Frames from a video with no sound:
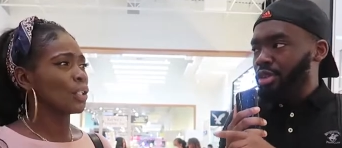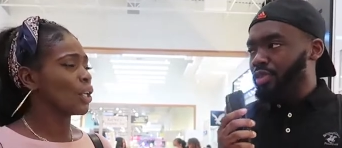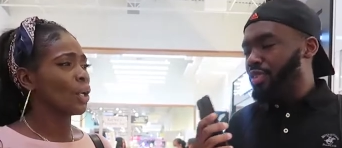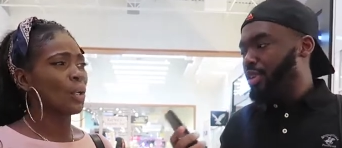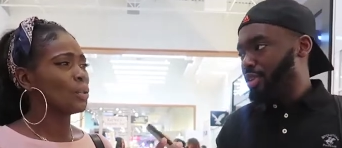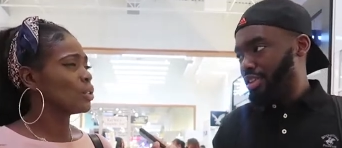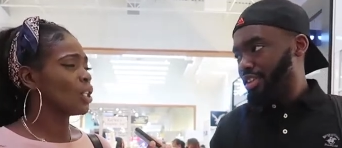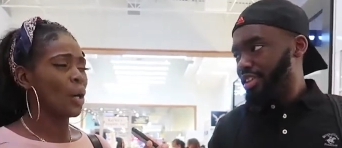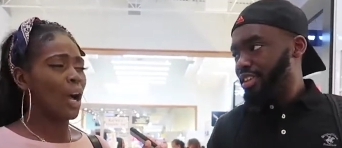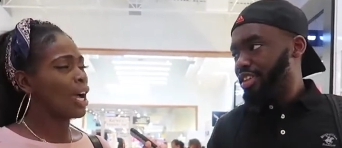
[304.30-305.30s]
Speaker 1: no, would no. you feel?
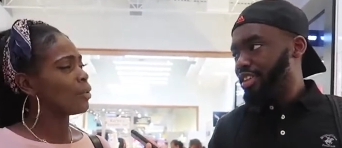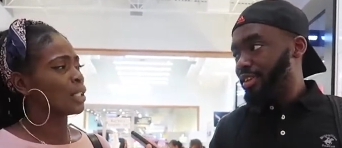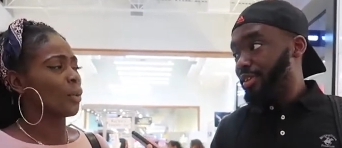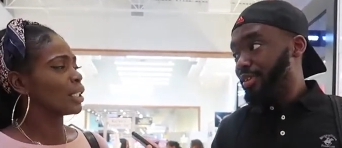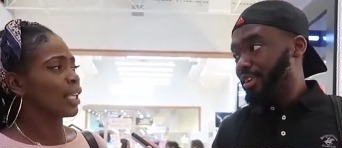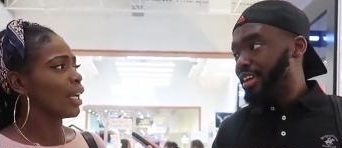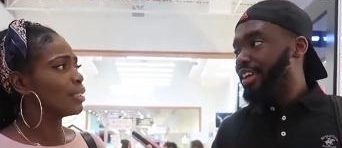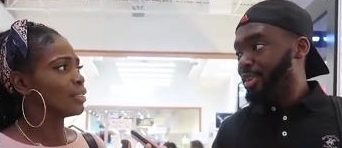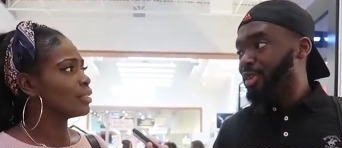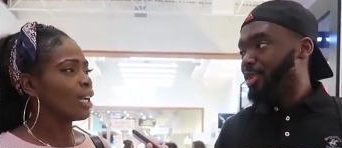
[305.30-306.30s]
Speaker 2: No, I wouldn't want
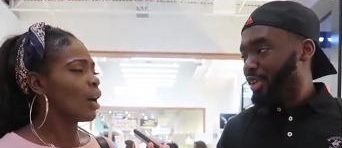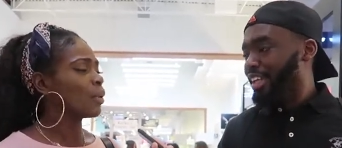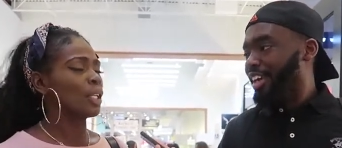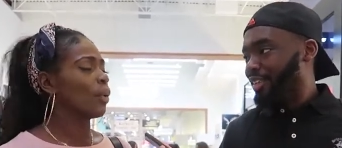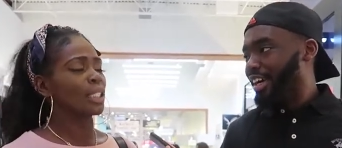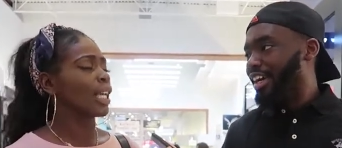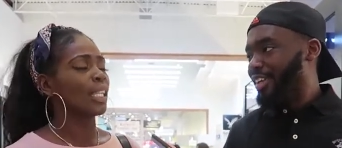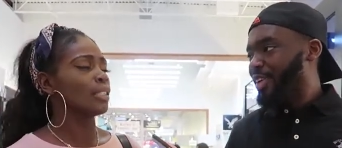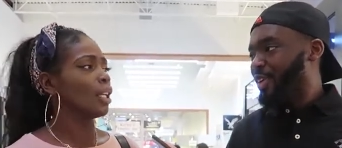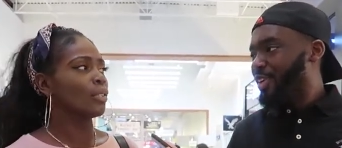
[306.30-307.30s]
that.
Speaker 1: You wouldn't. Want I wouldn't that, want
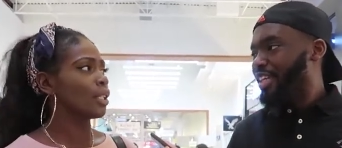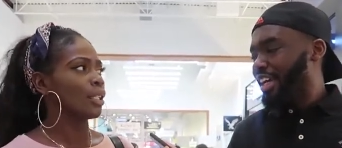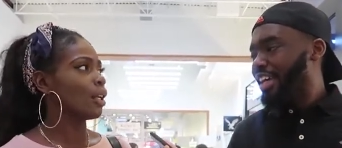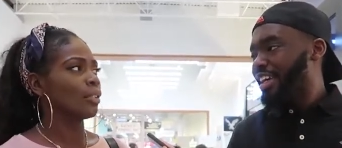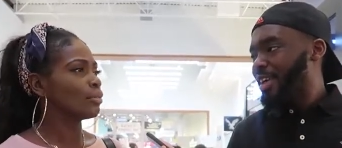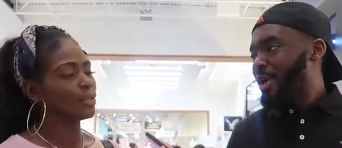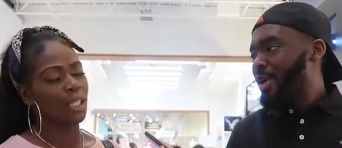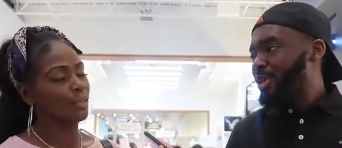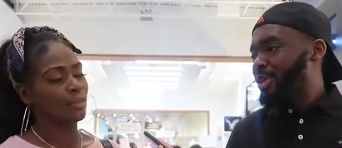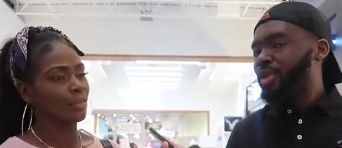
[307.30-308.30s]
right? that. No, okay. no,
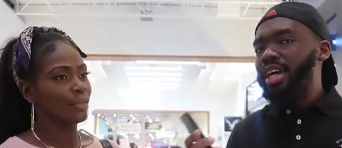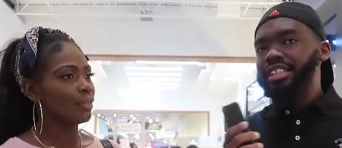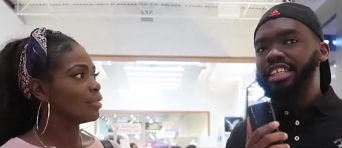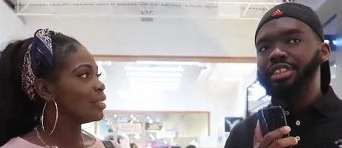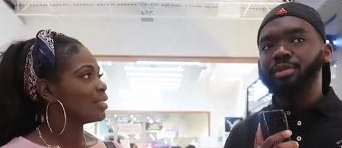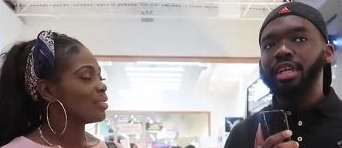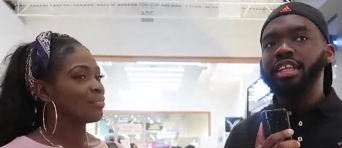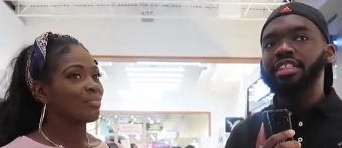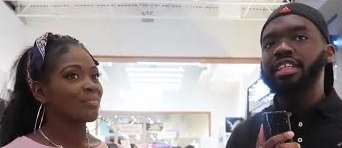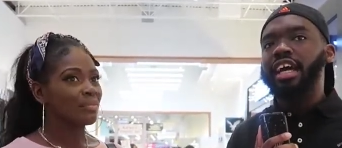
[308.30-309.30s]
no, no. So why is it that some
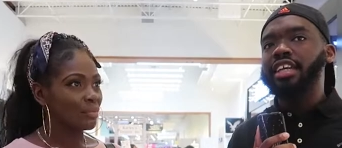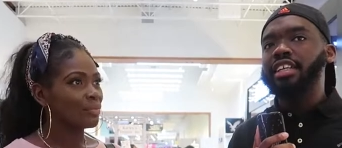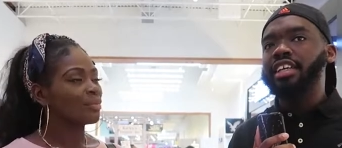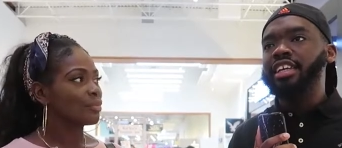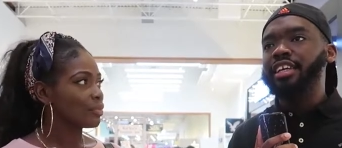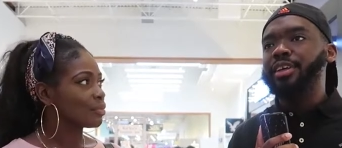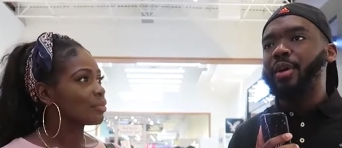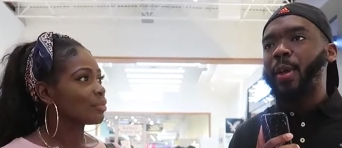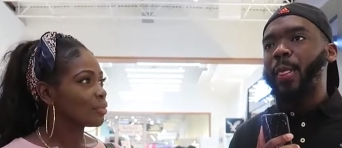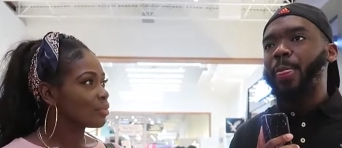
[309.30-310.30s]
ladies actually
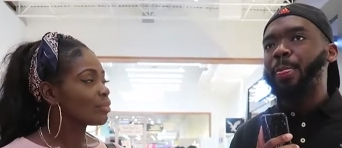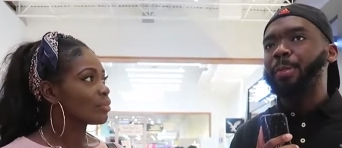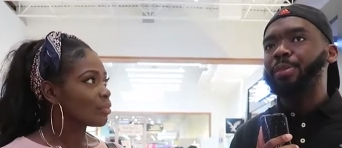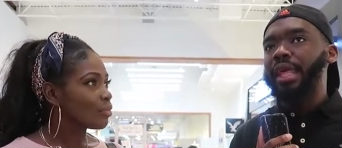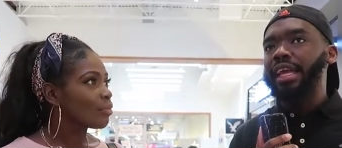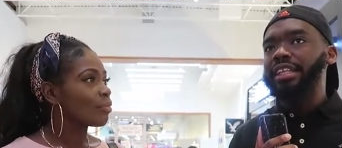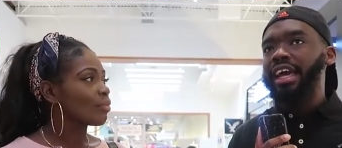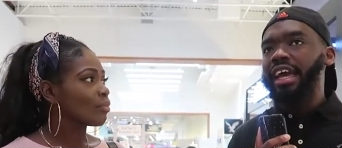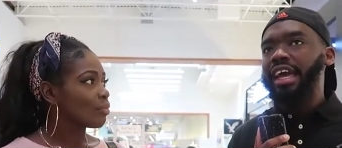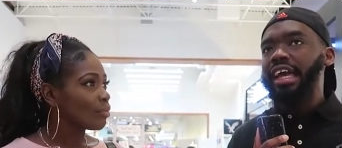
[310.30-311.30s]
think
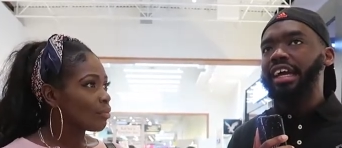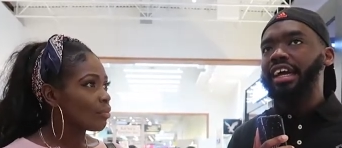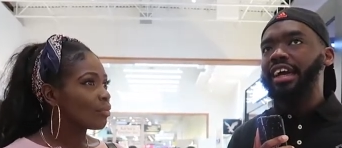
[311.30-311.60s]
that